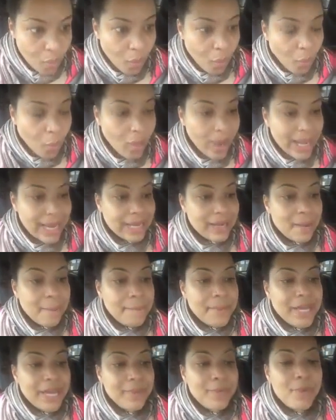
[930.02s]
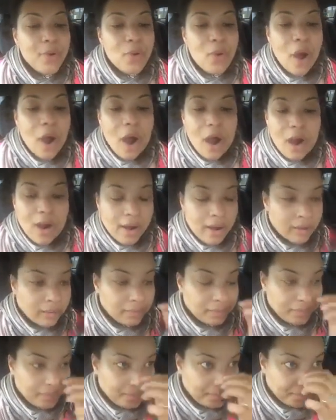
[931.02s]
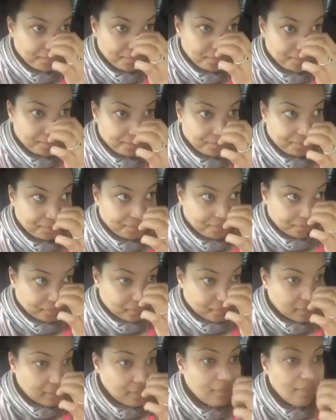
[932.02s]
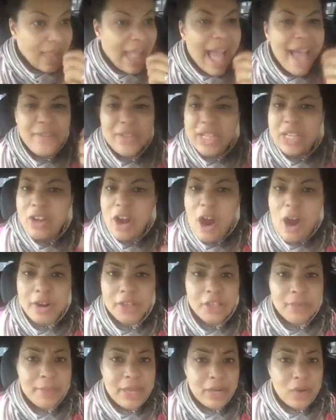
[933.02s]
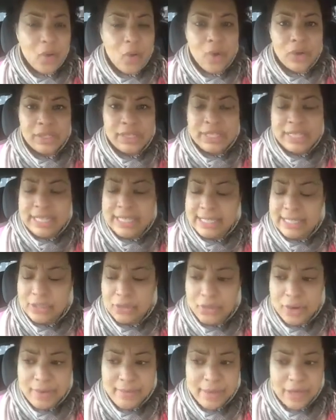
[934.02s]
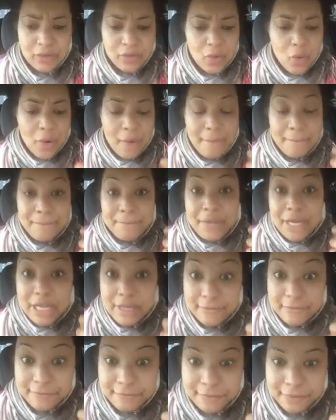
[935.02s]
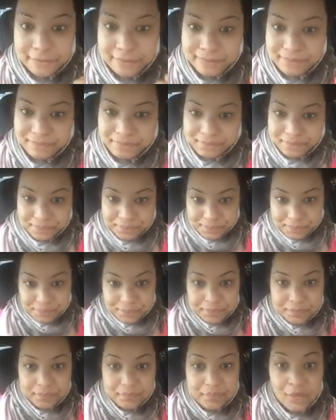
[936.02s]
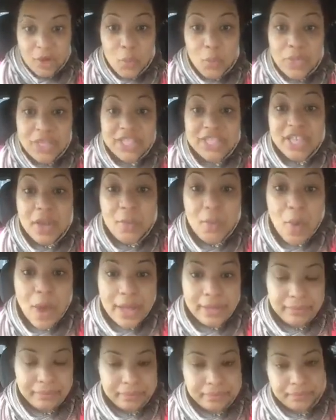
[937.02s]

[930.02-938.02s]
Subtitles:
when people are having an argument or disagreement or beef with someone,